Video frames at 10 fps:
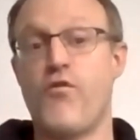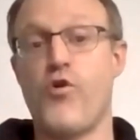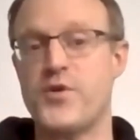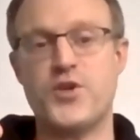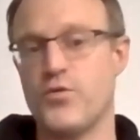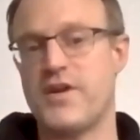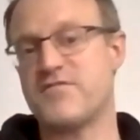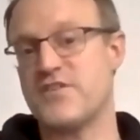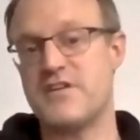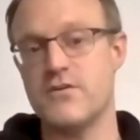form you don't
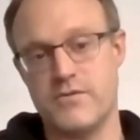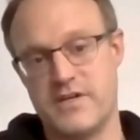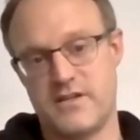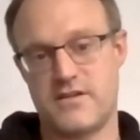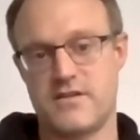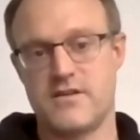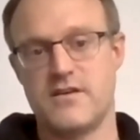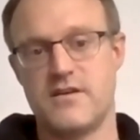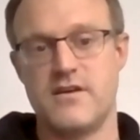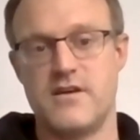have to deal
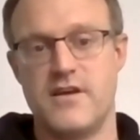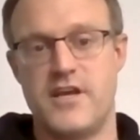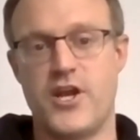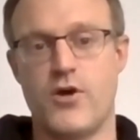with.